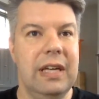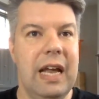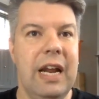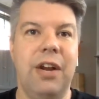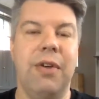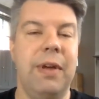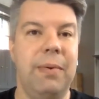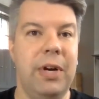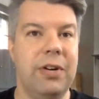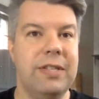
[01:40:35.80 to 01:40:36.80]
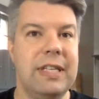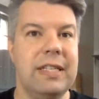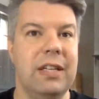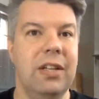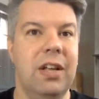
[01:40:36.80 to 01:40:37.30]
and I know they rehearsed
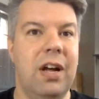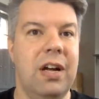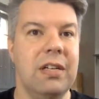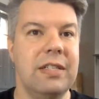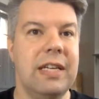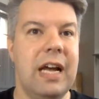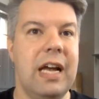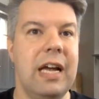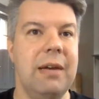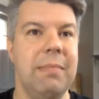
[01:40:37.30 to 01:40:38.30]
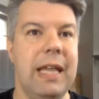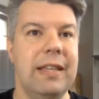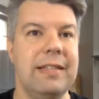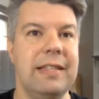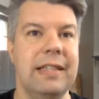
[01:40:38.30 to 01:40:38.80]
this a long time. And
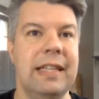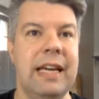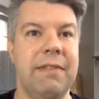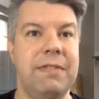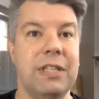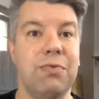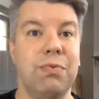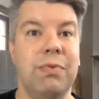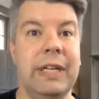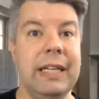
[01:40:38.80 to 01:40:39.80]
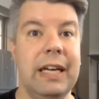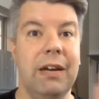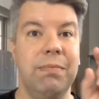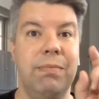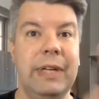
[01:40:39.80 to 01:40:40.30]
this lift is really
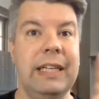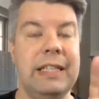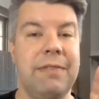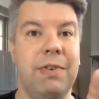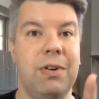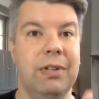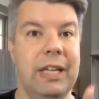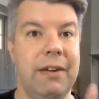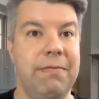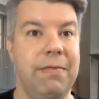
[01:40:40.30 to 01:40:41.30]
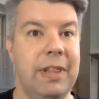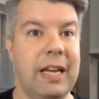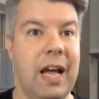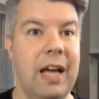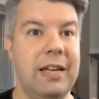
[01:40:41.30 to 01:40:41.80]
a really difficult lift for the
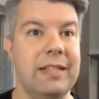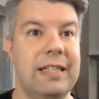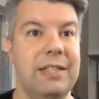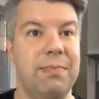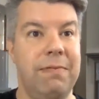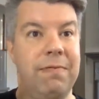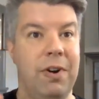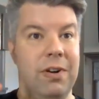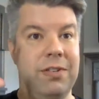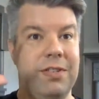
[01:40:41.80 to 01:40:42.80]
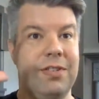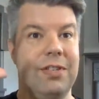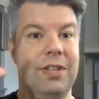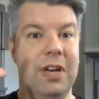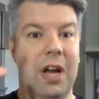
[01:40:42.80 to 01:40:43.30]
guy because he's reversed.
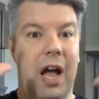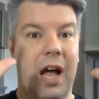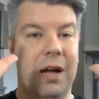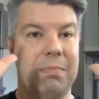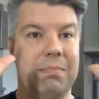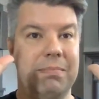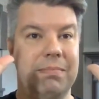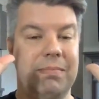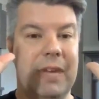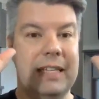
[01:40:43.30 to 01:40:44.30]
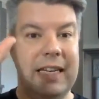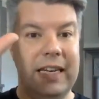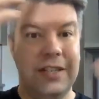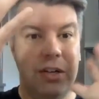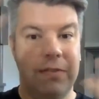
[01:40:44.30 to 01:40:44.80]
Um, it's
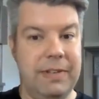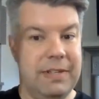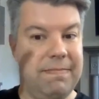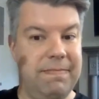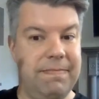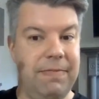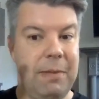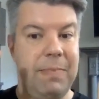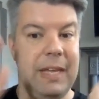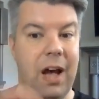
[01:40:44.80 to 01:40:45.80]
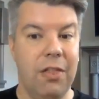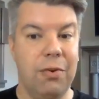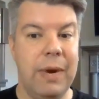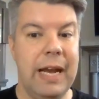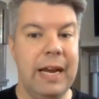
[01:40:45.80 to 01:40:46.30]
easier if he's flipped the
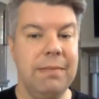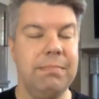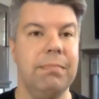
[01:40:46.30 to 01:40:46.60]
other way,